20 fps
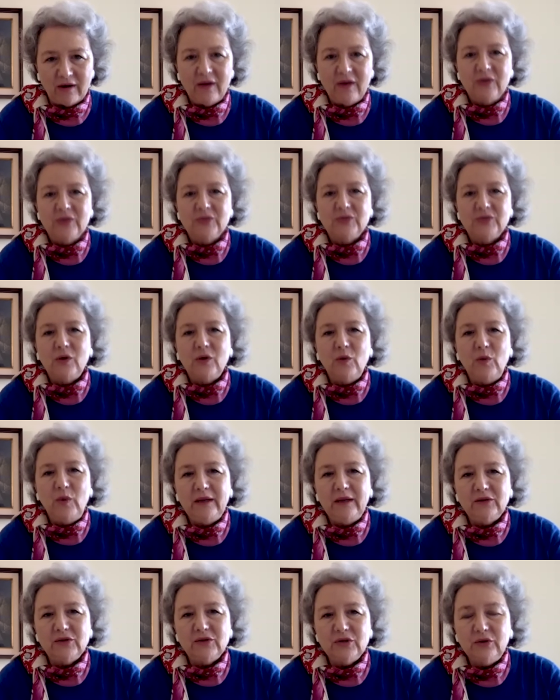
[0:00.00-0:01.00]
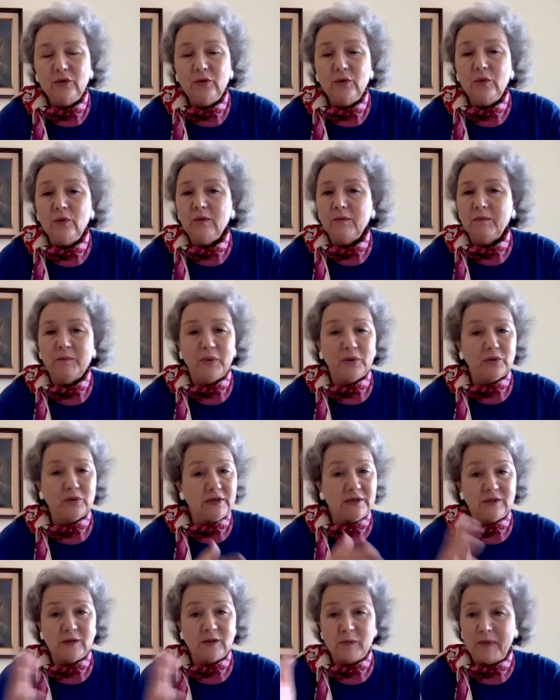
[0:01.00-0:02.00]
So we do
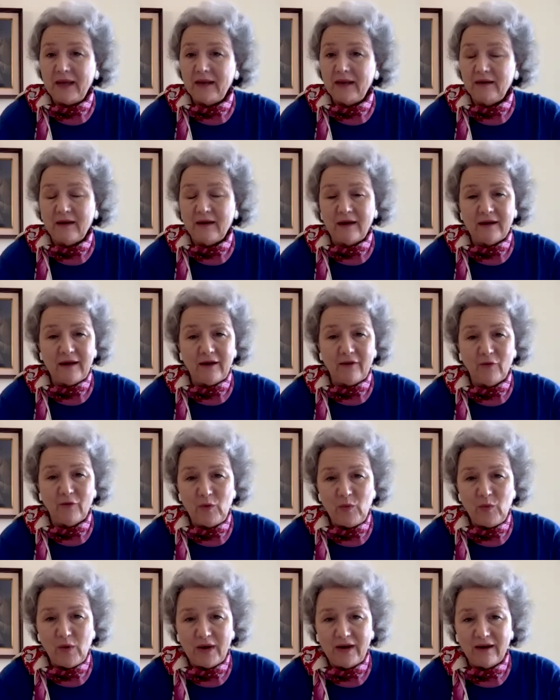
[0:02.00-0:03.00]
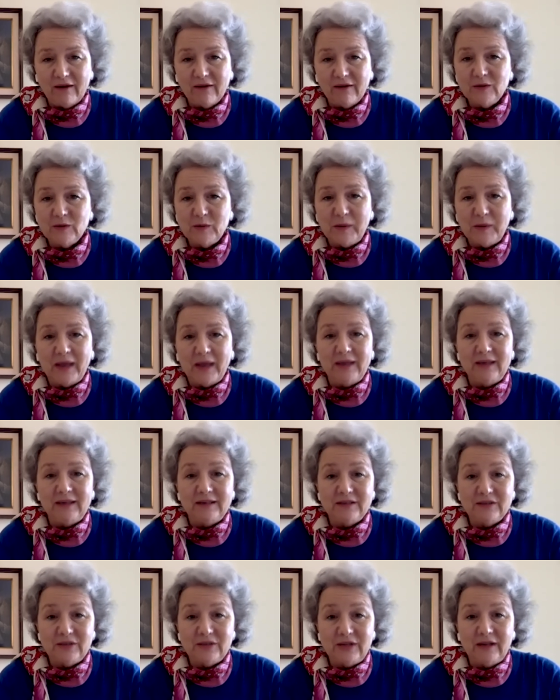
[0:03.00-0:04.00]
participate like everyone else by
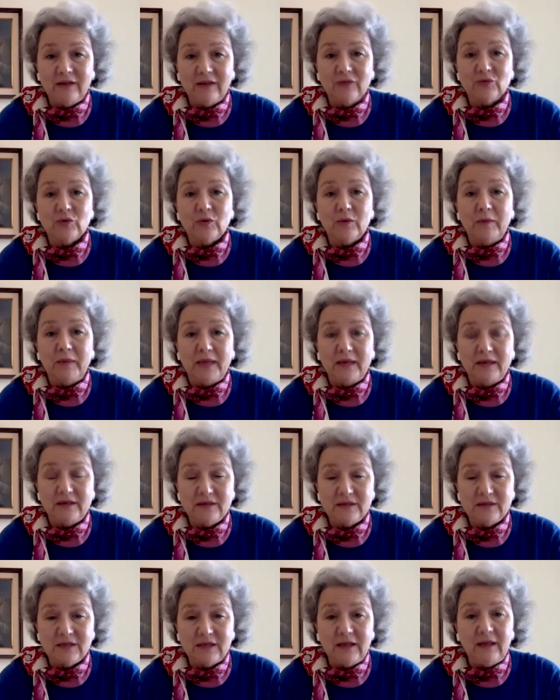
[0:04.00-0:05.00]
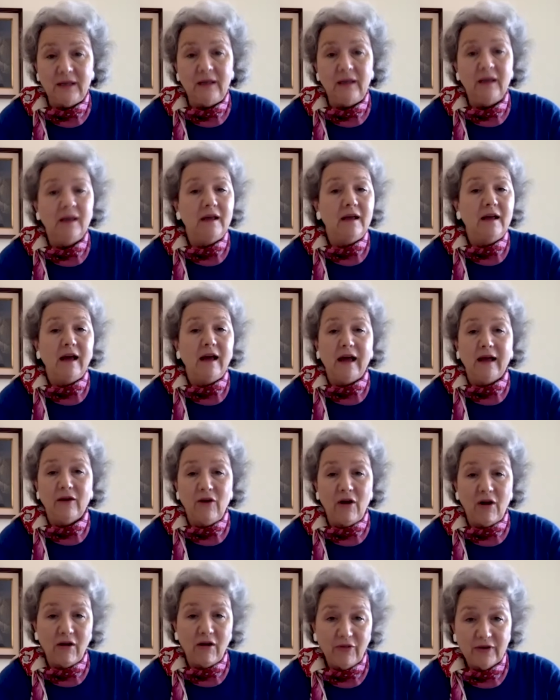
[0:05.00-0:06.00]
listening tremendously. I
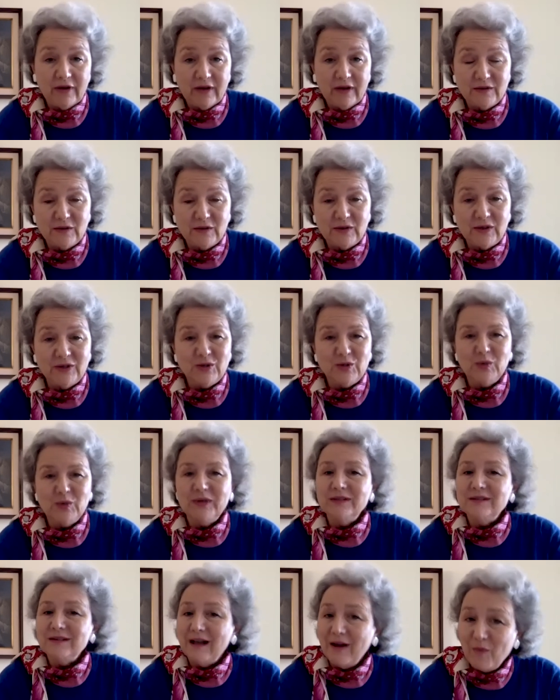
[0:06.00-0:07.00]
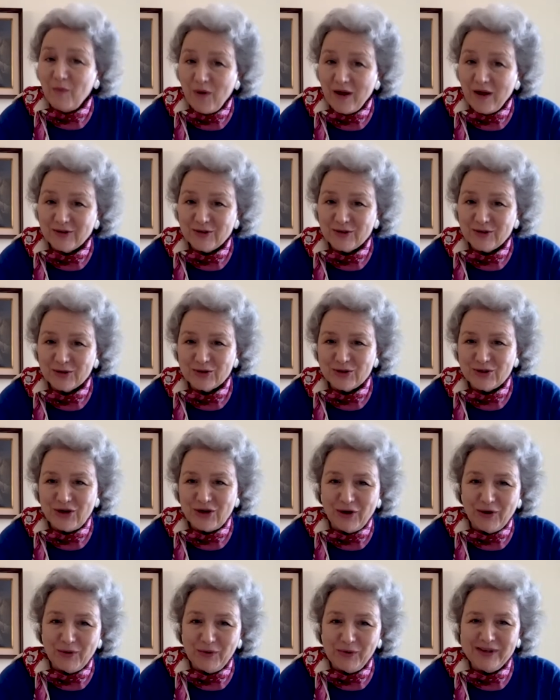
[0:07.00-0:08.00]
call the constituents. I watch your
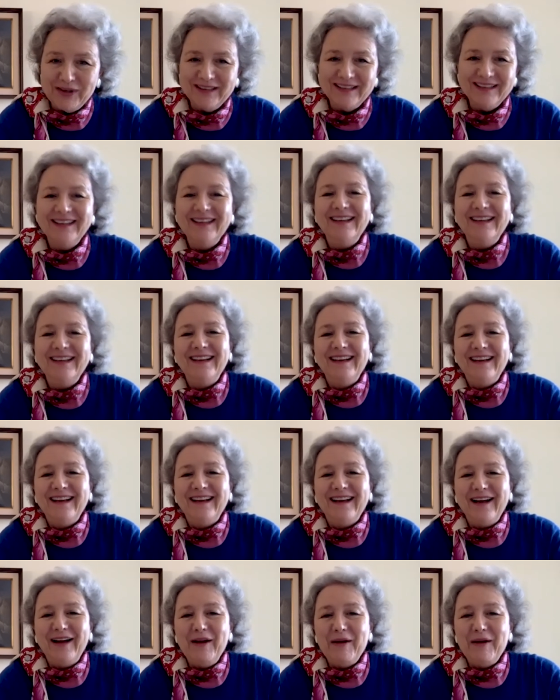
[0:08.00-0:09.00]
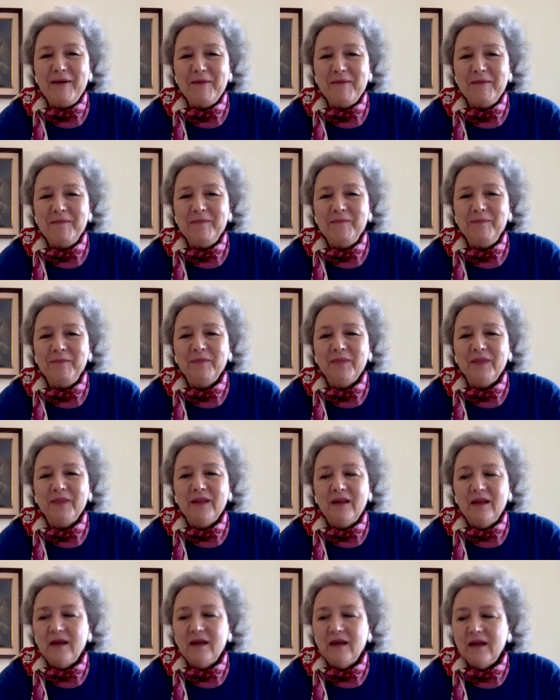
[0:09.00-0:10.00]
show.
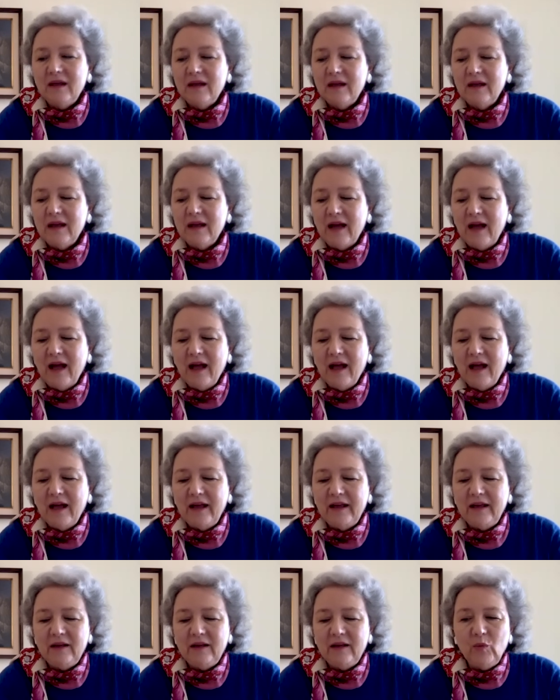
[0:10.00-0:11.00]
I